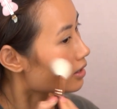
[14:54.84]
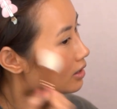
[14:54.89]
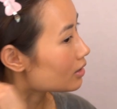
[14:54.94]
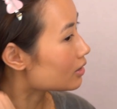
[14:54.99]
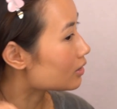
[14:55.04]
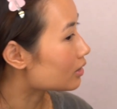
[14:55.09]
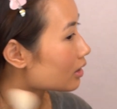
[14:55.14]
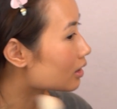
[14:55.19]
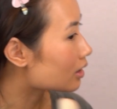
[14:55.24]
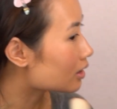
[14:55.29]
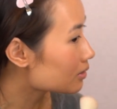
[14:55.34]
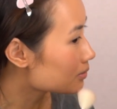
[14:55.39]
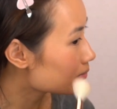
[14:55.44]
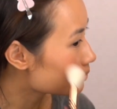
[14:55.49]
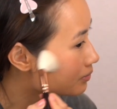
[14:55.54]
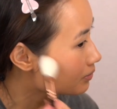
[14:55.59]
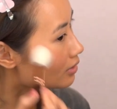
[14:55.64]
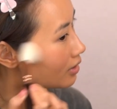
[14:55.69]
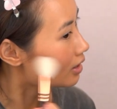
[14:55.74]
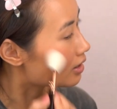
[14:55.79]
okay,
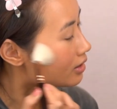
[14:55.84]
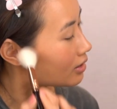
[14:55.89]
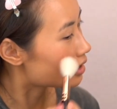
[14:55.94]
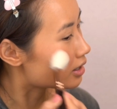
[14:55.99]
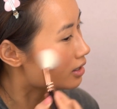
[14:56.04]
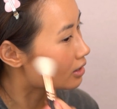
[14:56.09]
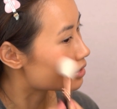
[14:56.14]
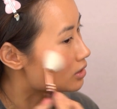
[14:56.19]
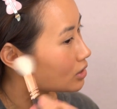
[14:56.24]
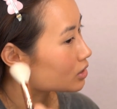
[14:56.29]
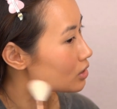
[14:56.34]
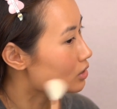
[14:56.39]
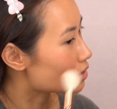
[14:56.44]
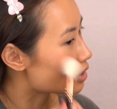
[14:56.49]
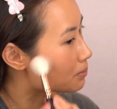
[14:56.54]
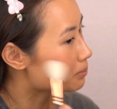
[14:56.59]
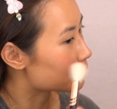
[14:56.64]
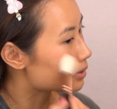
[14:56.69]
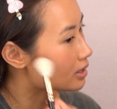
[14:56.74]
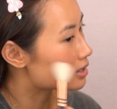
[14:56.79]
and then
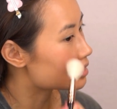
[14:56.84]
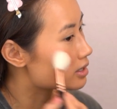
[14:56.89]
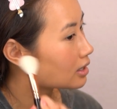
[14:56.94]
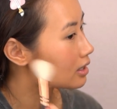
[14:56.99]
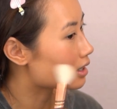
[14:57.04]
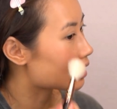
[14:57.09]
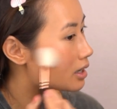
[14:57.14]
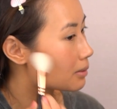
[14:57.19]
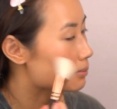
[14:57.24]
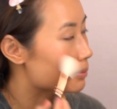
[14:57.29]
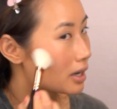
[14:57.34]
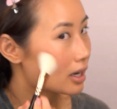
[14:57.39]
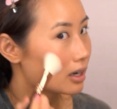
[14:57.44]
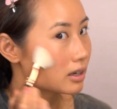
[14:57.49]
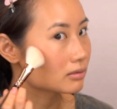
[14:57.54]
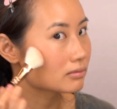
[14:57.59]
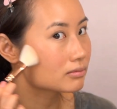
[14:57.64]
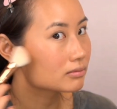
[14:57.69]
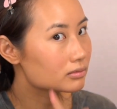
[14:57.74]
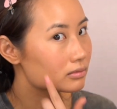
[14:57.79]
stop blending at
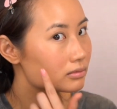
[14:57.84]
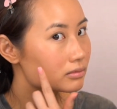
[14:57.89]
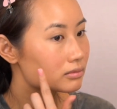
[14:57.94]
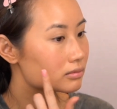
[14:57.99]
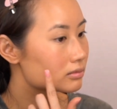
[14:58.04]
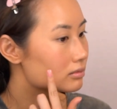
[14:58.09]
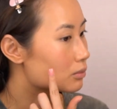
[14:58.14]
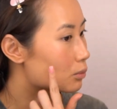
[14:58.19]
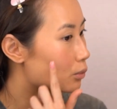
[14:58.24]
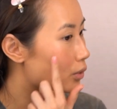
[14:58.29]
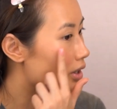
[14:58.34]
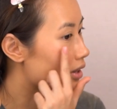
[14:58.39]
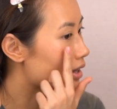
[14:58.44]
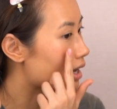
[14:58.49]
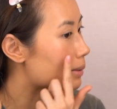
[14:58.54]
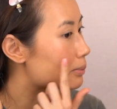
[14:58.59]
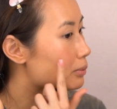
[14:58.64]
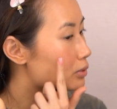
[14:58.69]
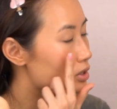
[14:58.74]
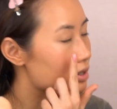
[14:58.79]
about where the
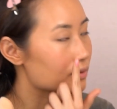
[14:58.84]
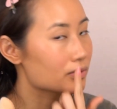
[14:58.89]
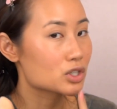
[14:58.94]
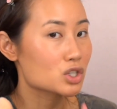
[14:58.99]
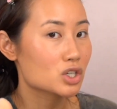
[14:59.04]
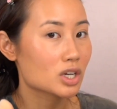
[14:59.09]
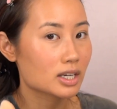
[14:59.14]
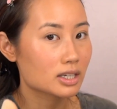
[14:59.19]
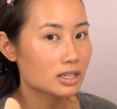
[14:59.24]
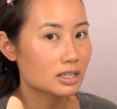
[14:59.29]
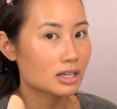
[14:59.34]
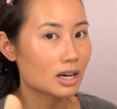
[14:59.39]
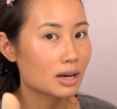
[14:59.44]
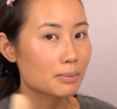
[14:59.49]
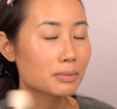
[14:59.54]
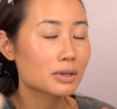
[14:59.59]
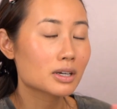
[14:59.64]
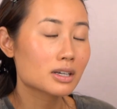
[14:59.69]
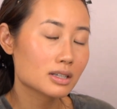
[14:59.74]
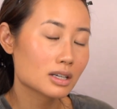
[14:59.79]
apples of the cheeks start,
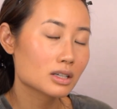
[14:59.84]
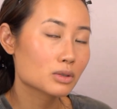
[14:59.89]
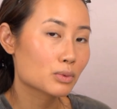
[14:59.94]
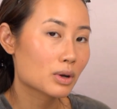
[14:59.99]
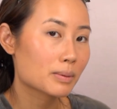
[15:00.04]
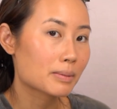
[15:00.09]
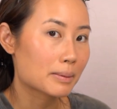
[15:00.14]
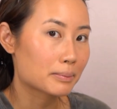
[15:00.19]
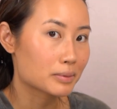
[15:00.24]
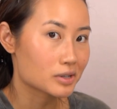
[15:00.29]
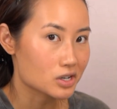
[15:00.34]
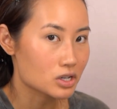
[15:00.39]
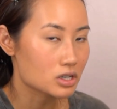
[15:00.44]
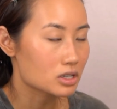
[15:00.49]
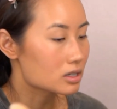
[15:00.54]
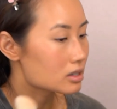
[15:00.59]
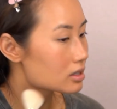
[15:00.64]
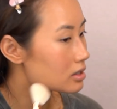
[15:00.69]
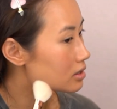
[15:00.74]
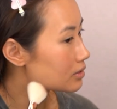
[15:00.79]
because that's where my blush
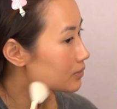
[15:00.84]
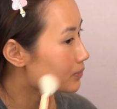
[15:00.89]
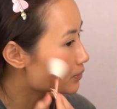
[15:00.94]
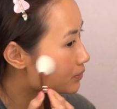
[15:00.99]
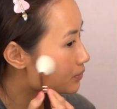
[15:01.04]
is.